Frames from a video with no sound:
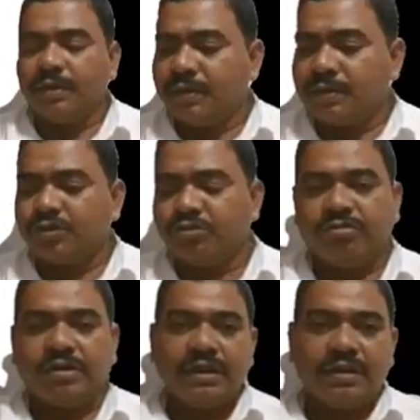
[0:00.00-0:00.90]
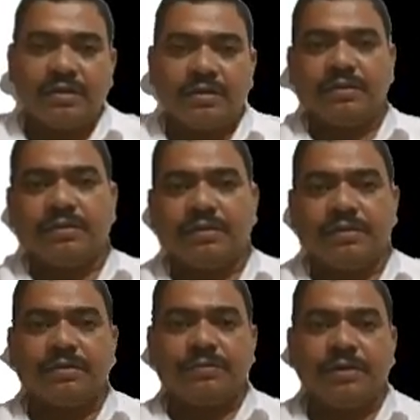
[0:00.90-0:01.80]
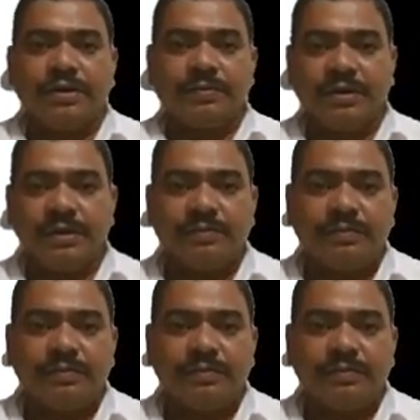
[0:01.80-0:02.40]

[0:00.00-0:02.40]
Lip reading: so find the multiplicative